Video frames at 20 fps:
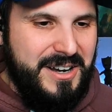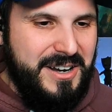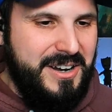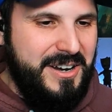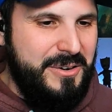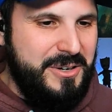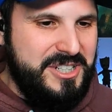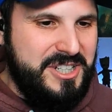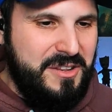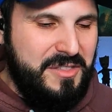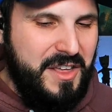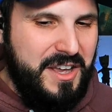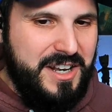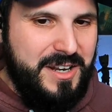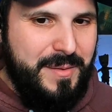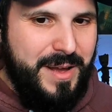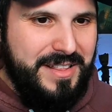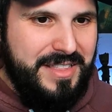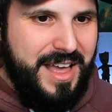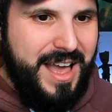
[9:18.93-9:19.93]
Oh, I wasn't thinking
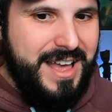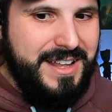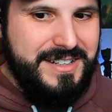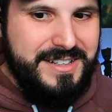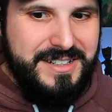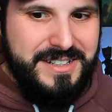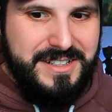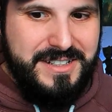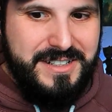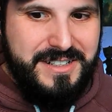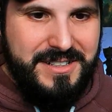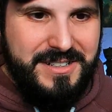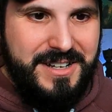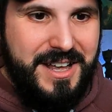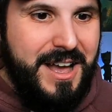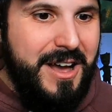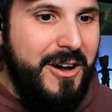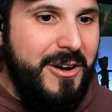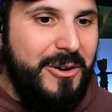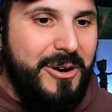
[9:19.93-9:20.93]
about that.
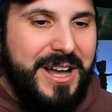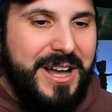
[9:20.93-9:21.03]
No,